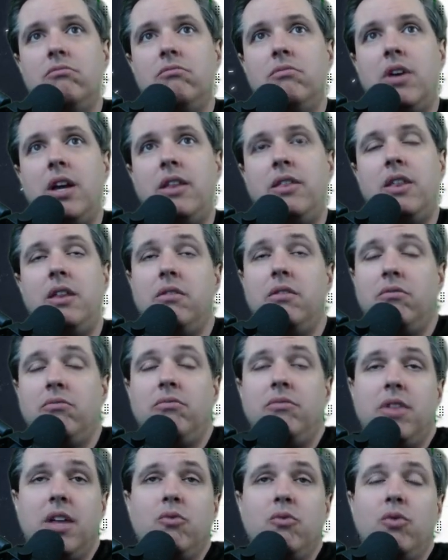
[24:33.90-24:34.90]
and
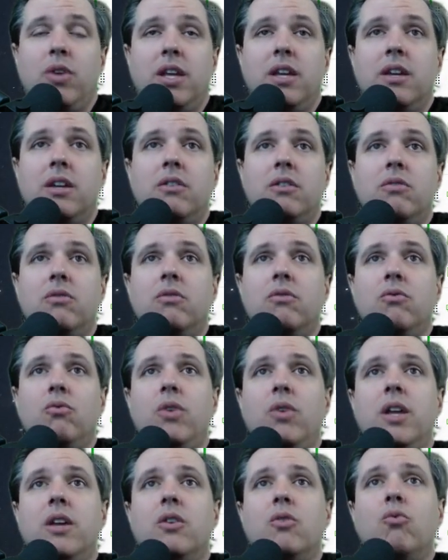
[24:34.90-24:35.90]
then we can
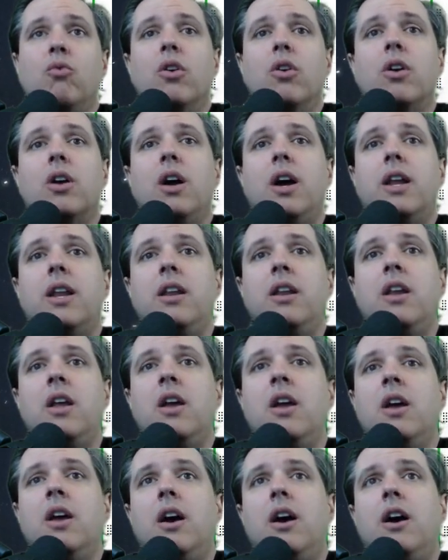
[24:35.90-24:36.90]
work on it.
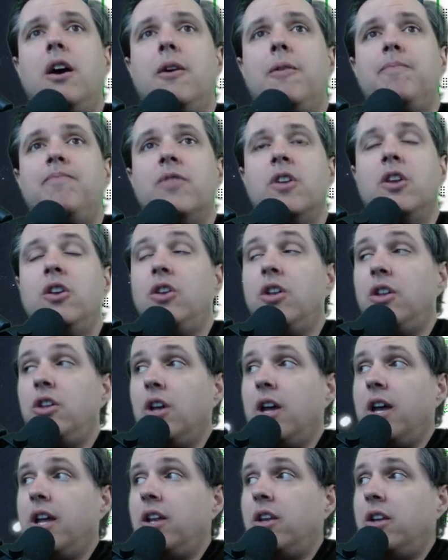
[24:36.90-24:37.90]

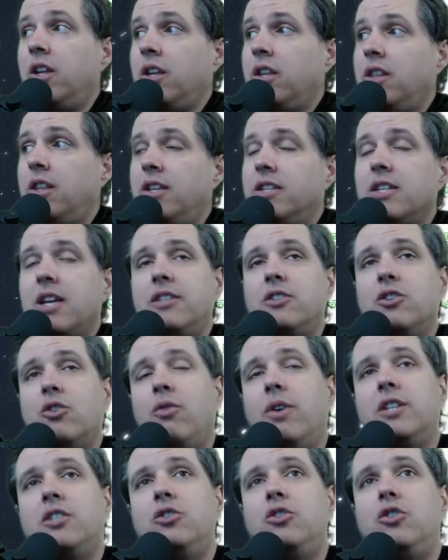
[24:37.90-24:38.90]
And these kinds of
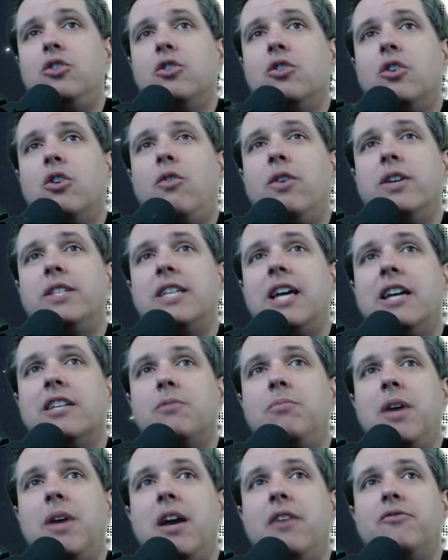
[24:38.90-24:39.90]
questions you can always ask
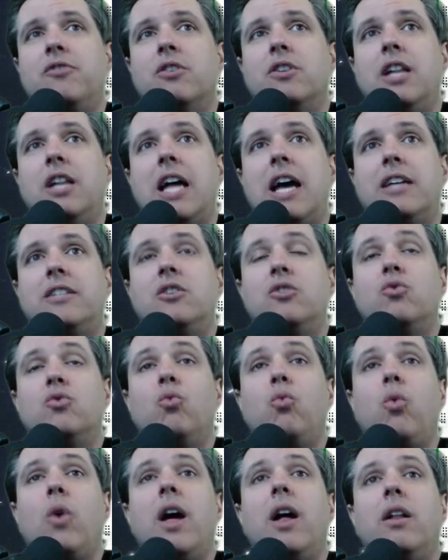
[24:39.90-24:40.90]
me after class as
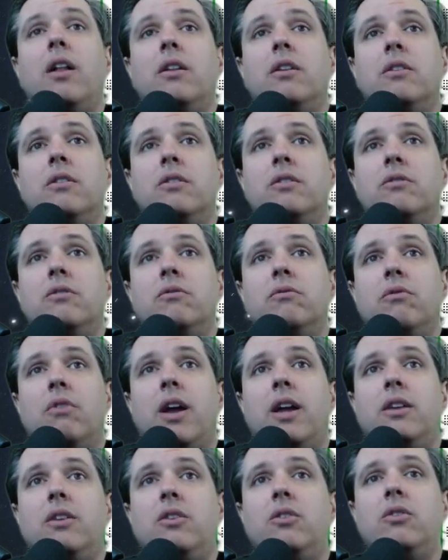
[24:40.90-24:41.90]
well,
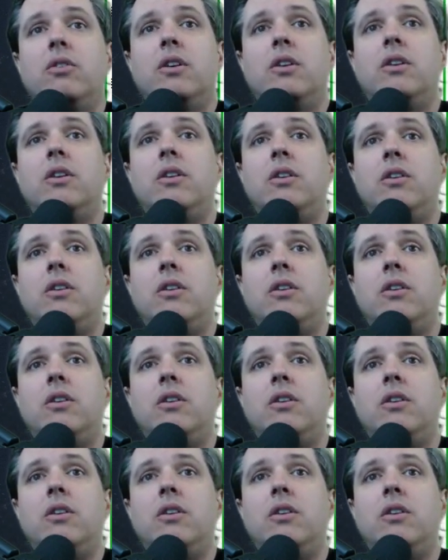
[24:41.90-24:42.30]
right? You can